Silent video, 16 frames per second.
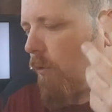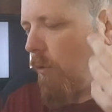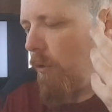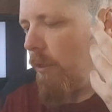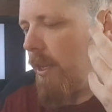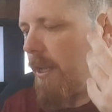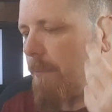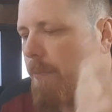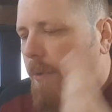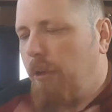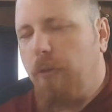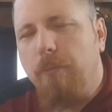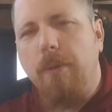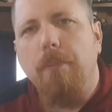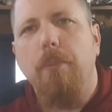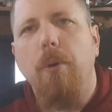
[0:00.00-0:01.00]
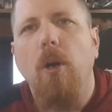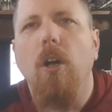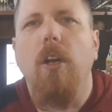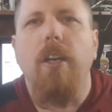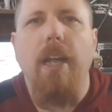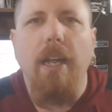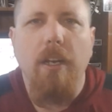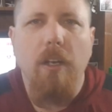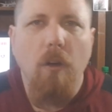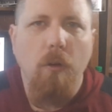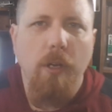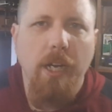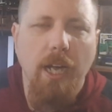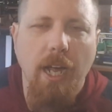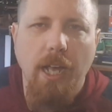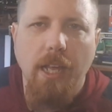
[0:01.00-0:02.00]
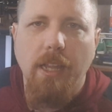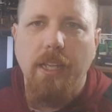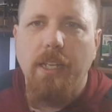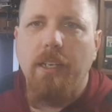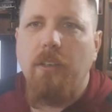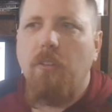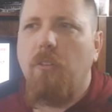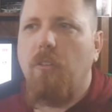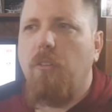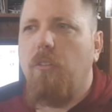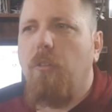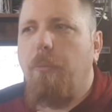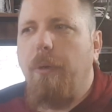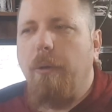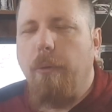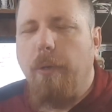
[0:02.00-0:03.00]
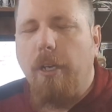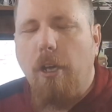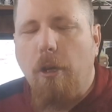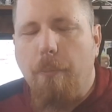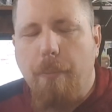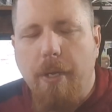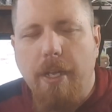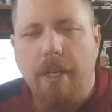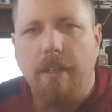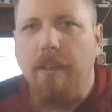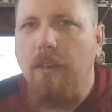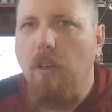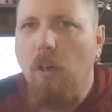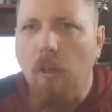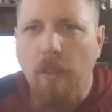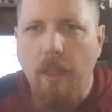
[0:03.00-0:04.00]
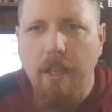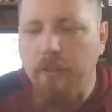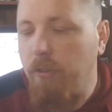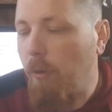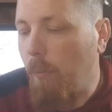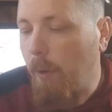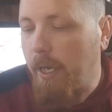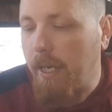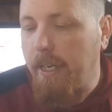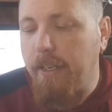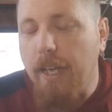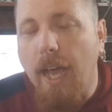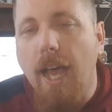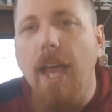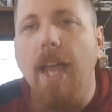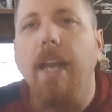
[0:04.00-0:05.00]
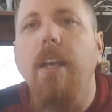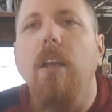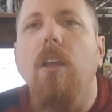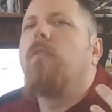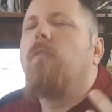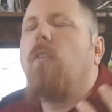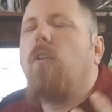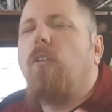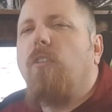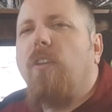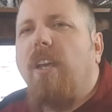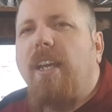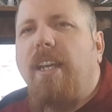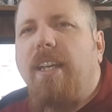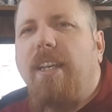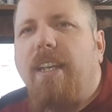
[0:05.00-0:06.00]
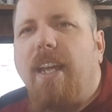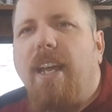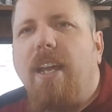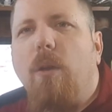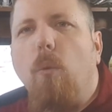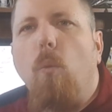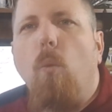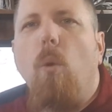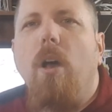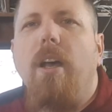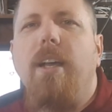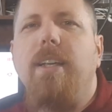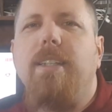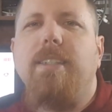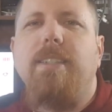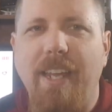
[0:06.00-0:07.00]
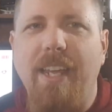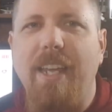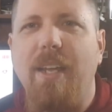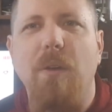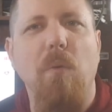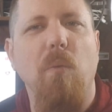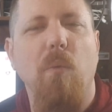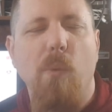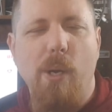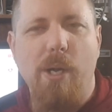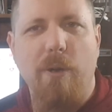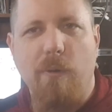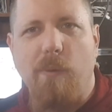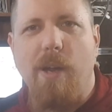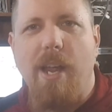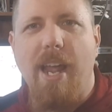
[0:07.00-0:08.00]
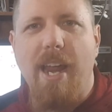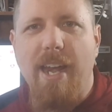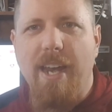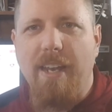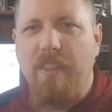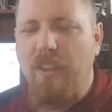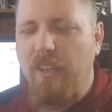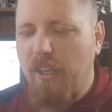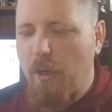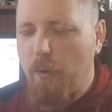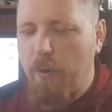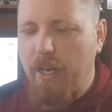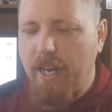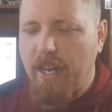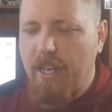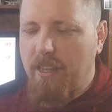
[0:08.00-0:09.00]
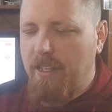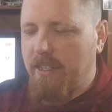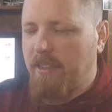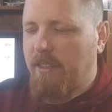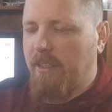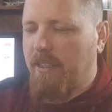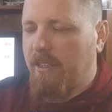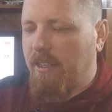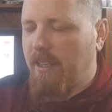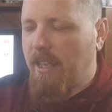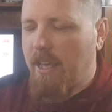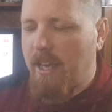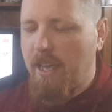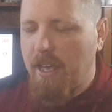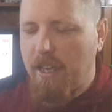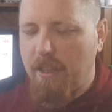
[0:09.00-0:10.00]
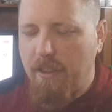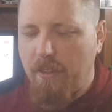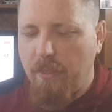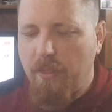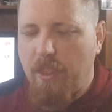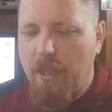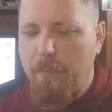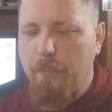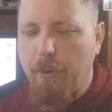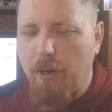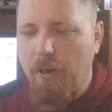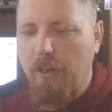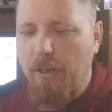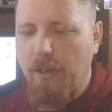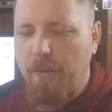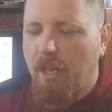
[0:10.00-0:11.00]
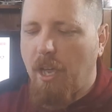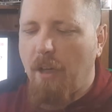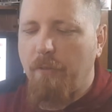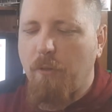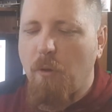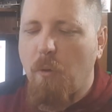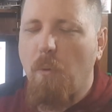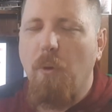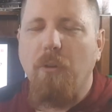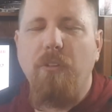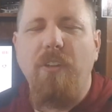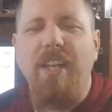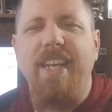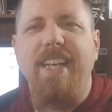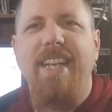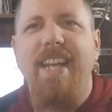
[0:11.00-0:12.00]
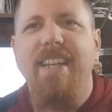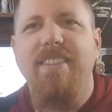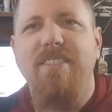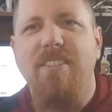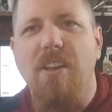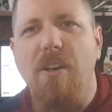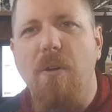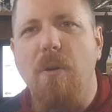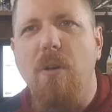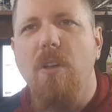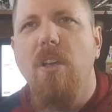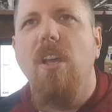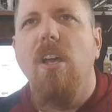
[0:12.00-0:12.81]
for the amusement park at Coney Island to be reopened, all that. So when he died, first thing he did was he recreated the Coney Island uh, theme park. Of course, he did so